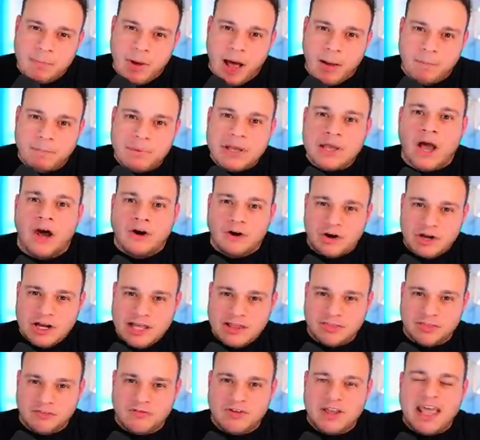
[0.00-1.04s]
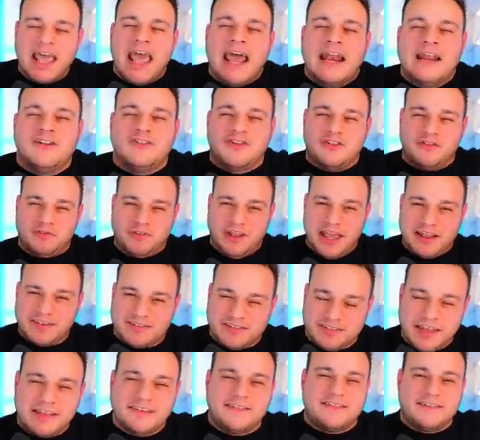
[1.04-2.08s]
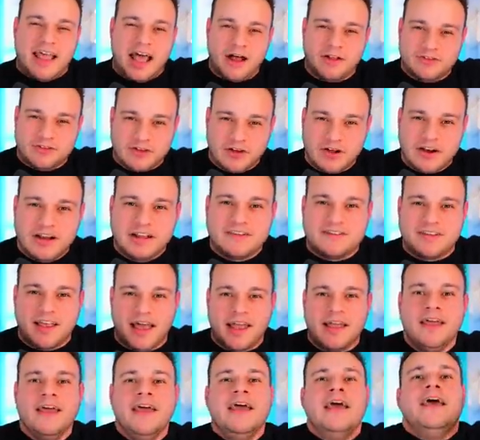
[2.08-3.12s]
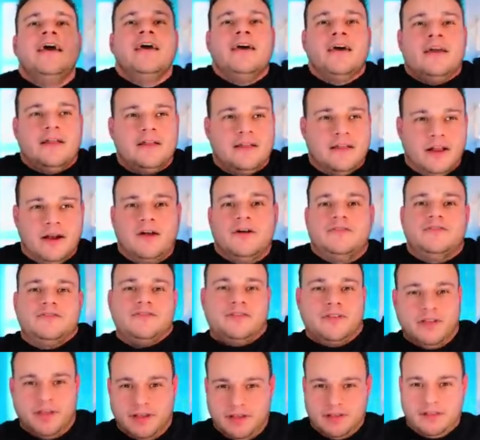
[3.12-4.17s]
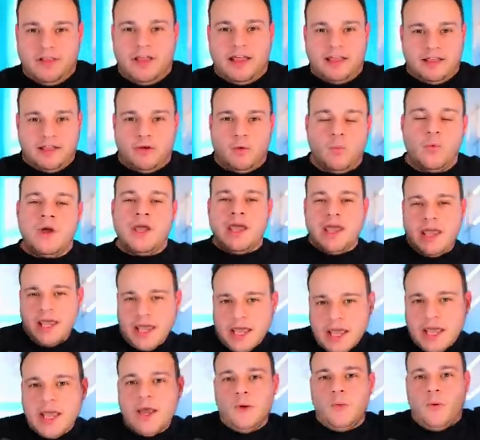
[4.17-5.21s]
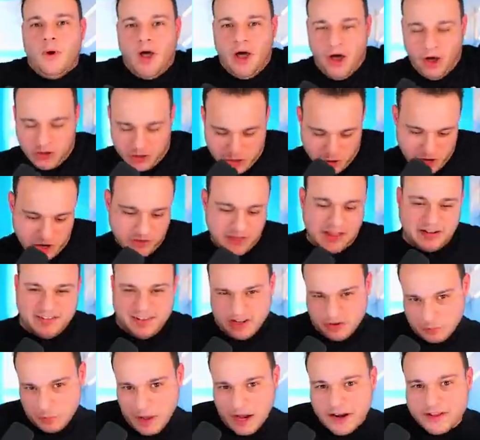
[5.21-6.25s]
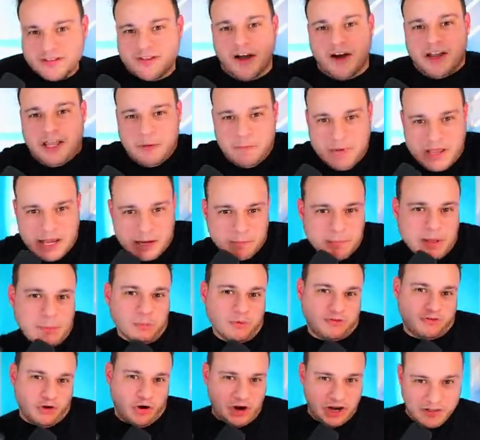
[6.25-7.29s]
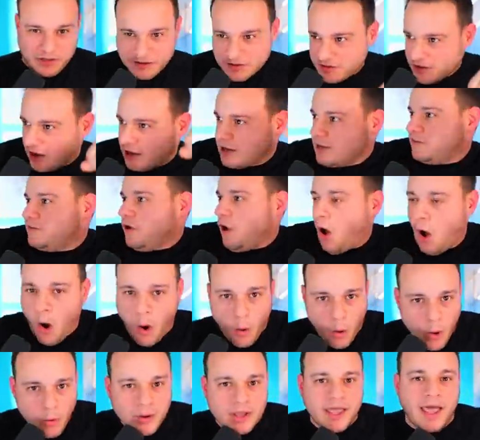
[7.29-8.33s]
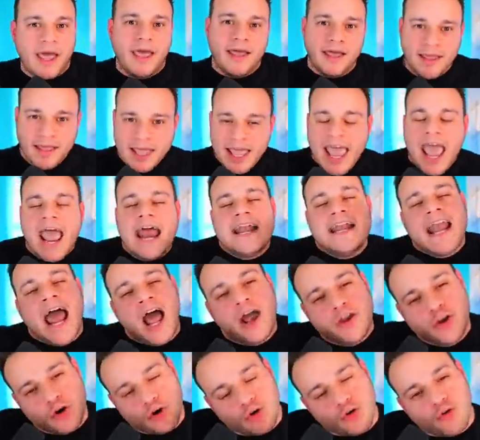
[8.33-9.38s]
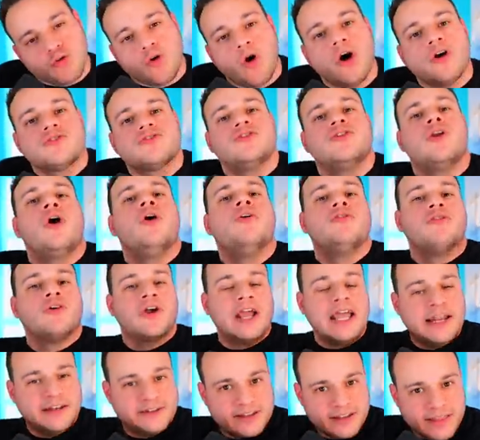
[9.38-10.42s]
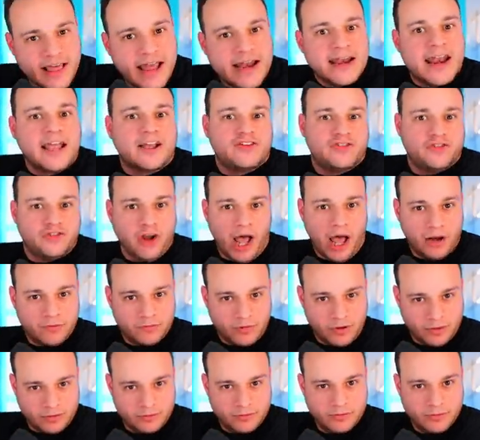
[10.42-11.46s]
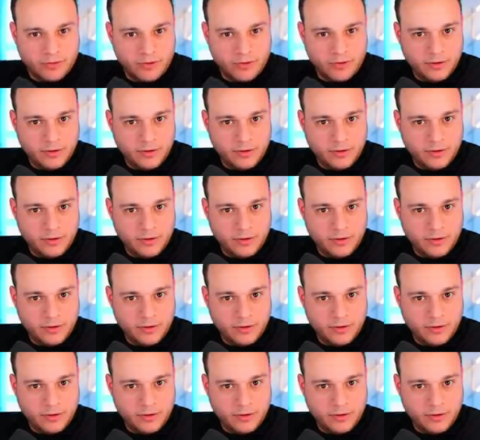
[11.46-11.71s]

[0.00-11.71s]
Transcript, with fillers: a hip hop beat underneath of it, and it just it's it sounds good. It's like, you know, like a, uh, we will, and you hear that teach me how to Dougie beat, and people start hitting the Dougie. It's like, oh, okay, and now you're crossing over into that next genre.